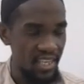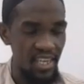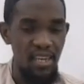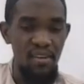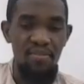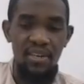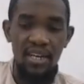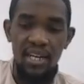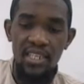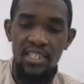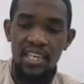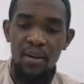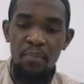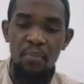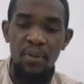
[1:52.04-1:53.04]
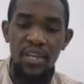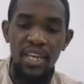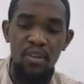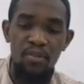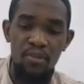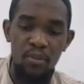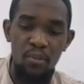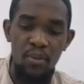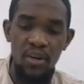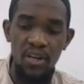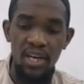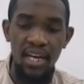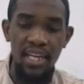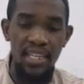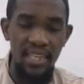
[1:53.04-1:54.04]
If girls are playing
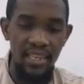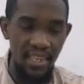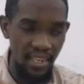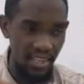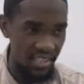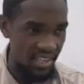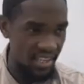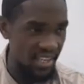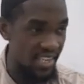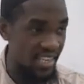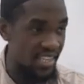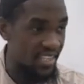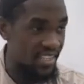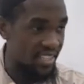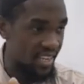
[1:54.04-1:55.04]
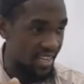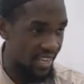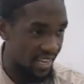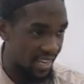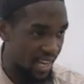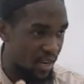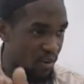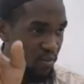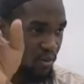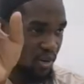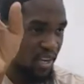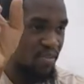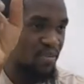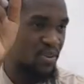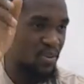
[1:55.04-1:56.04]
football and, uh, and it is halal for
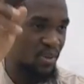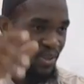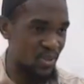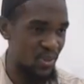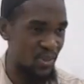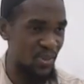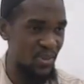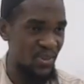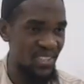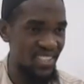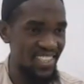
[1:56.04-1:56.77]
everyone to go,